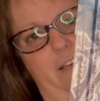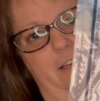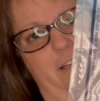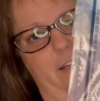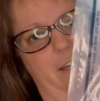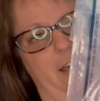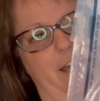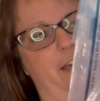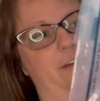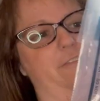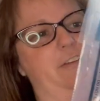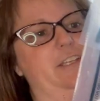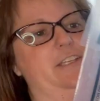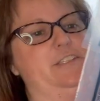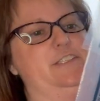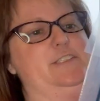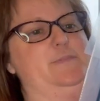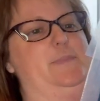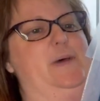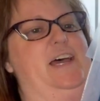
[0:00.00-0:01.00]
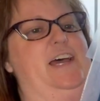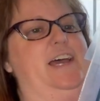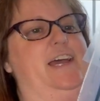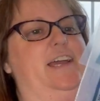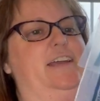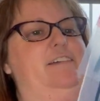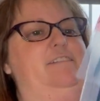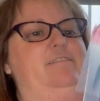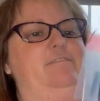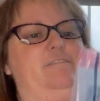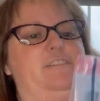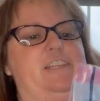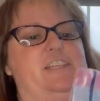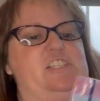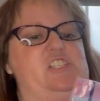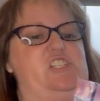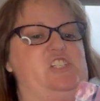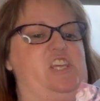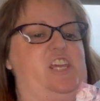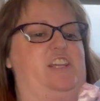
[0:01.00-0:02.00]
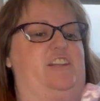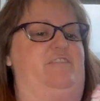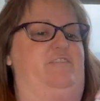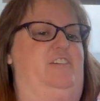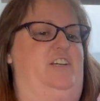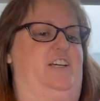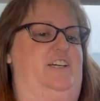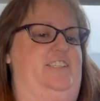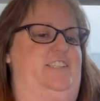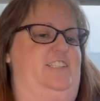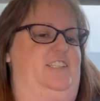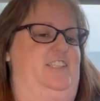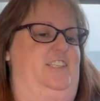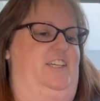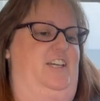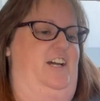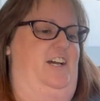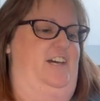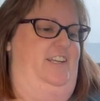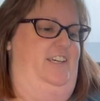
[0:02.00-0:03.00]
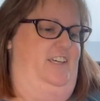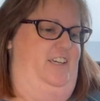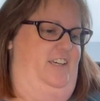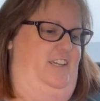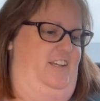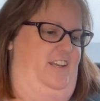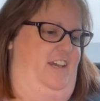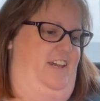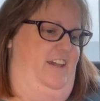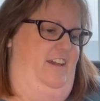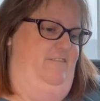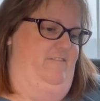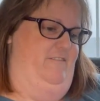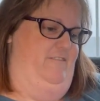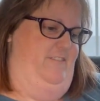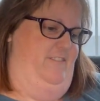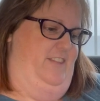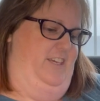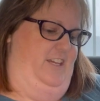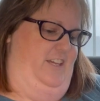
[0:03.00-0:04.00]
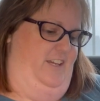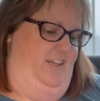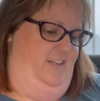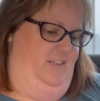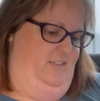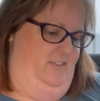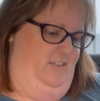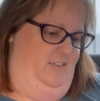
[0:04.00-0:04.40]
an evidence bag with a chain of custody on it and everything.